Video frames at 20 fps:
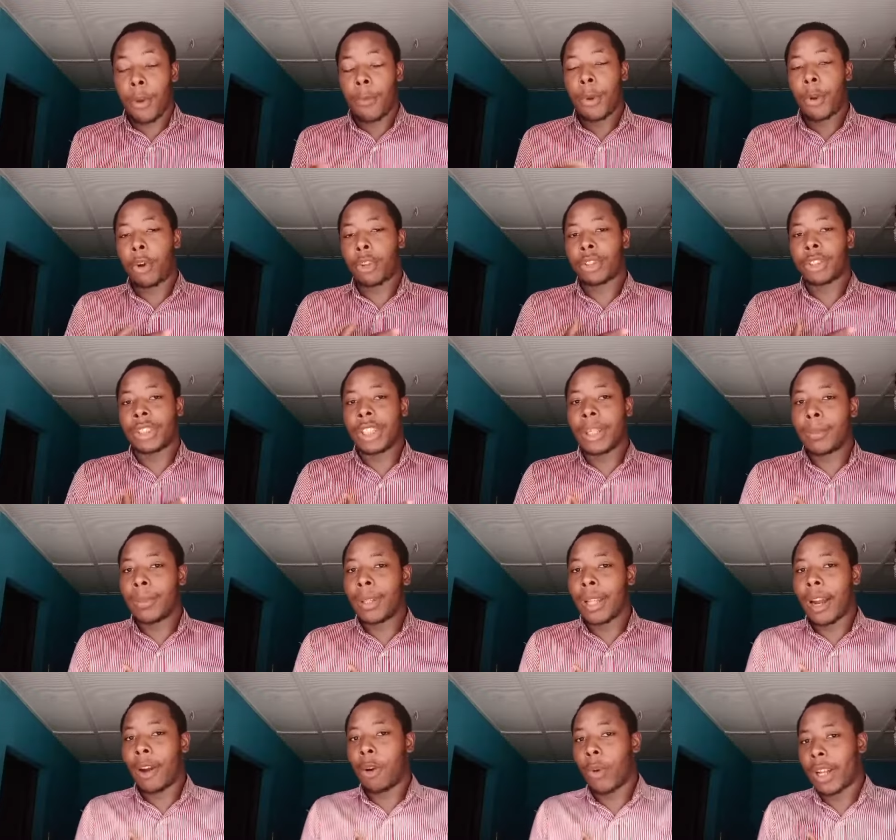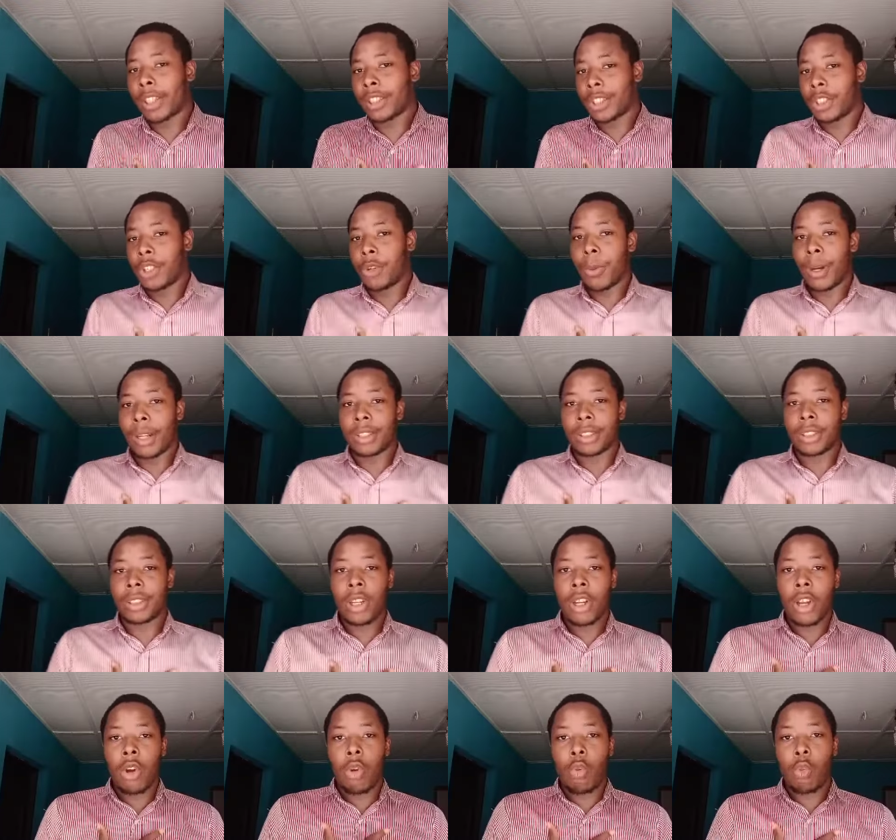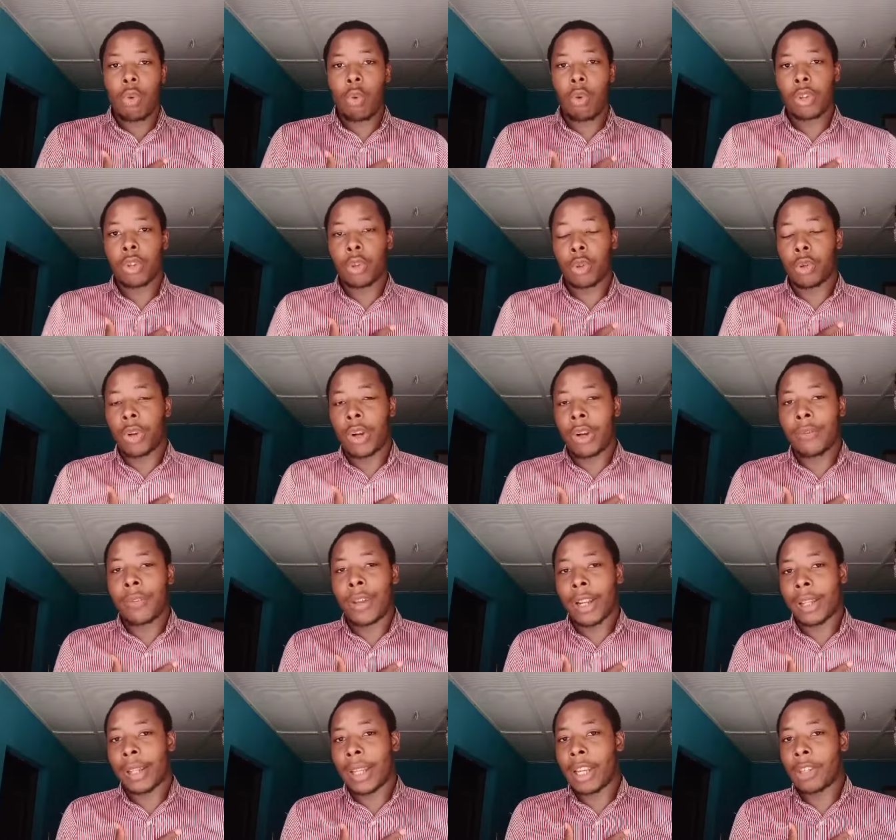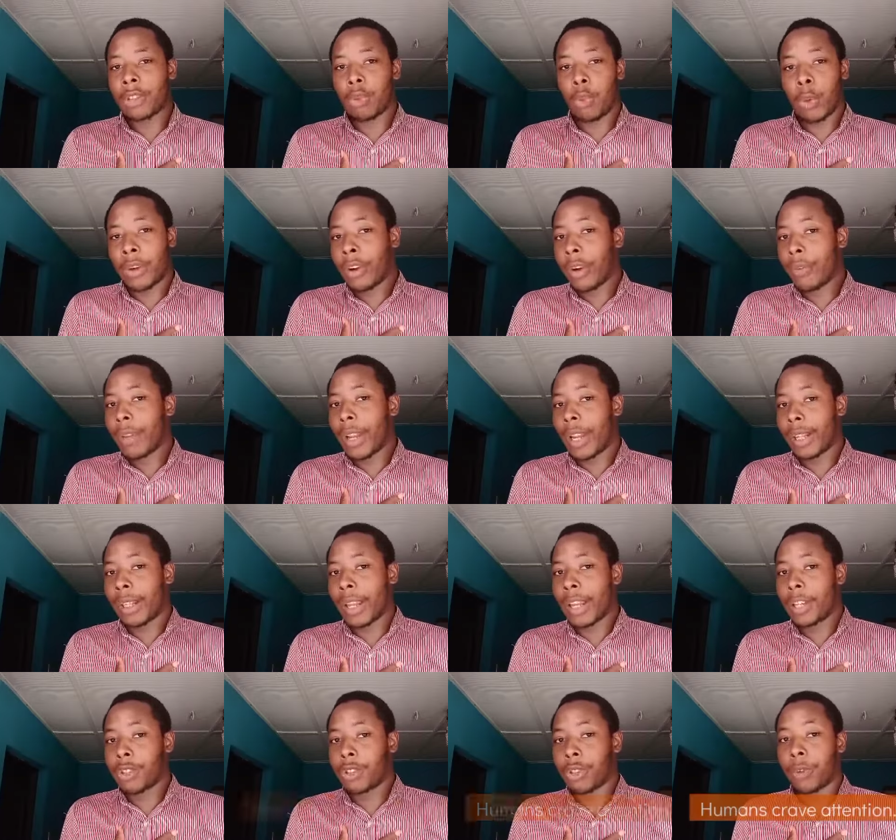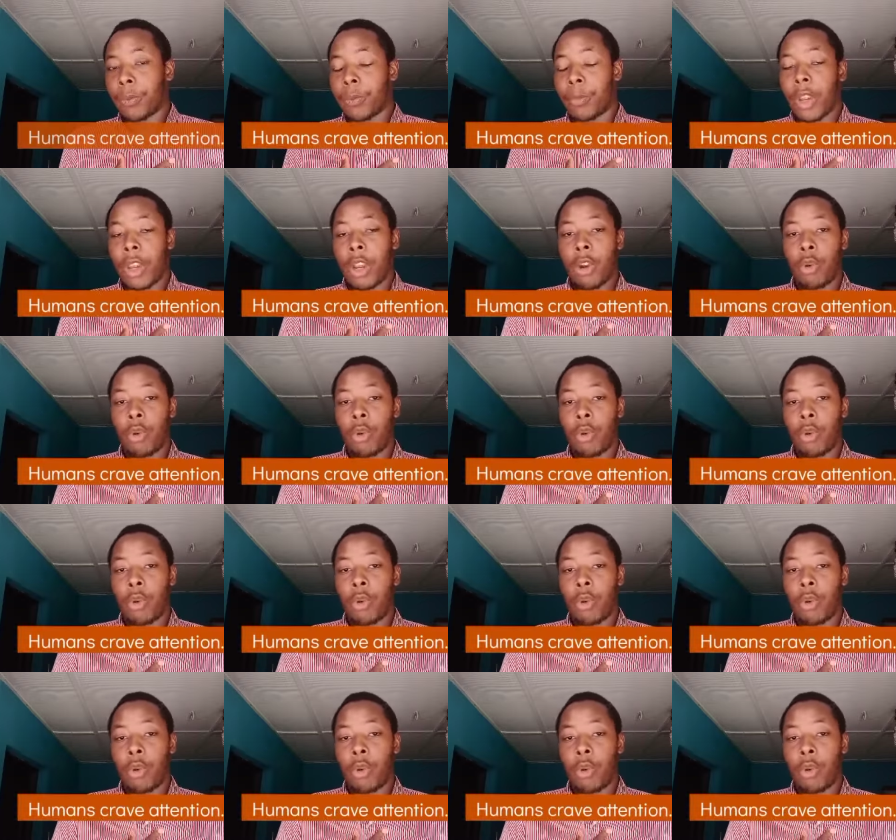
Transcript: Because deep down as humans, we want to crave the attention, we crave the attention,